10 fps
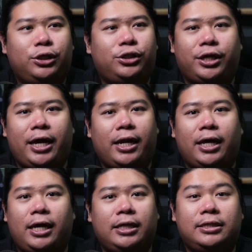She get
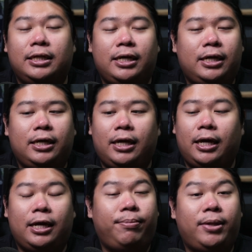easily
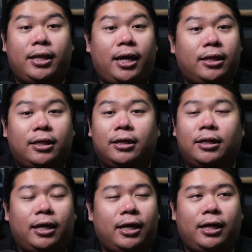intimidated,